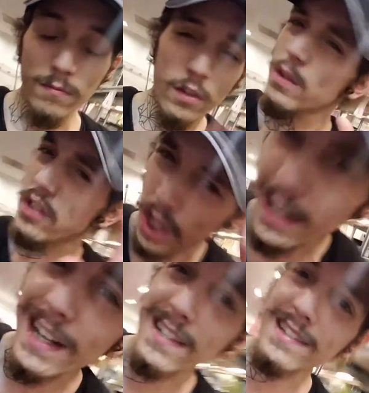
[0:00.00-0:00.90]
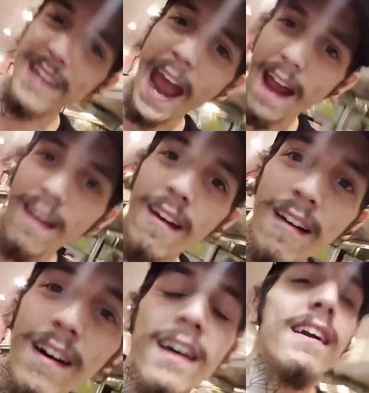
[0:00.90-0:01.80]
to a certain extent.
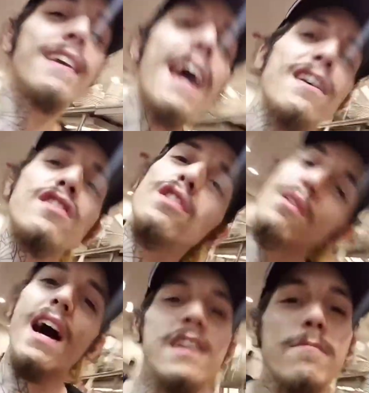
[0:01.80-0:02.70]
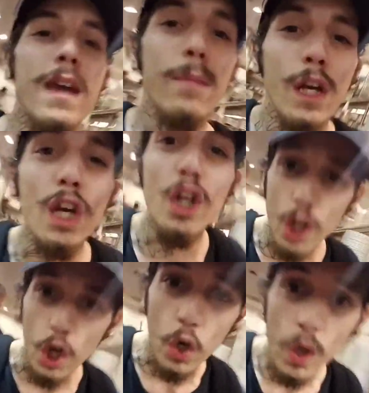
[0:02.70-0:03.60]
Yes, you guys may be
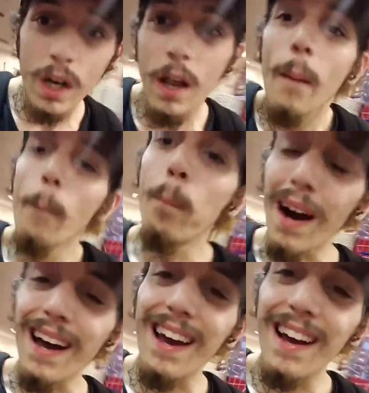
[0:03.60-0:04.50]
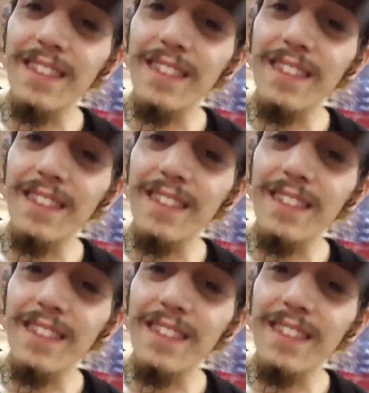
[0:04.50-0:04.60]
new, but